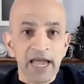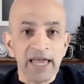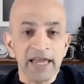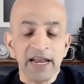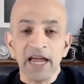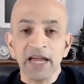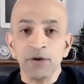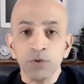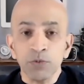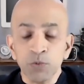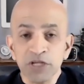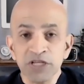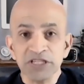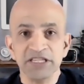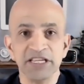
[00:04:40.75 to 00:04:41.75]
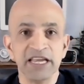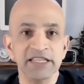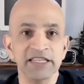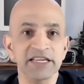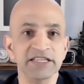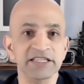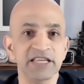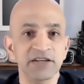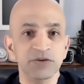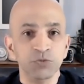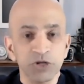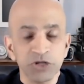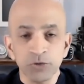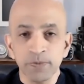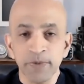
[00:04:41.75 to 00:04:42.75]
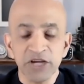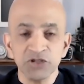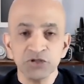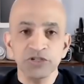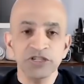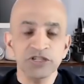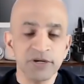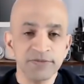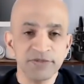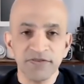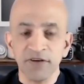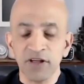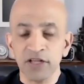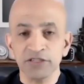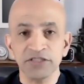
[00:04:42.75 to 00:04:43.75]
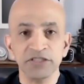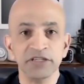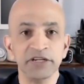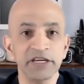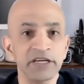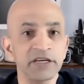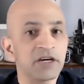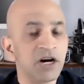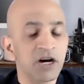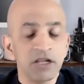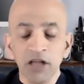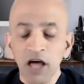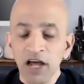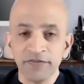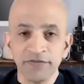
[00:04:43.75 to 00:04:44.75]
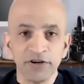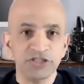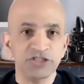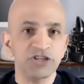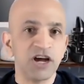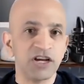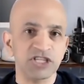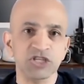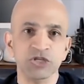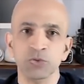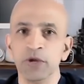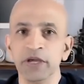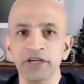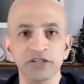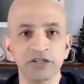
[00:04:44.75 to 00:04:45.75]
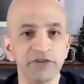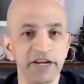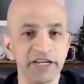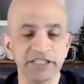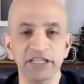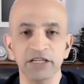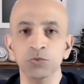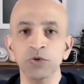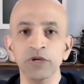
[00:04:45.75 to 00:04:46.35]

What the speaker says: And I will say this, that when you measure in terms of volatility, a lot of our stocks swing a great deal.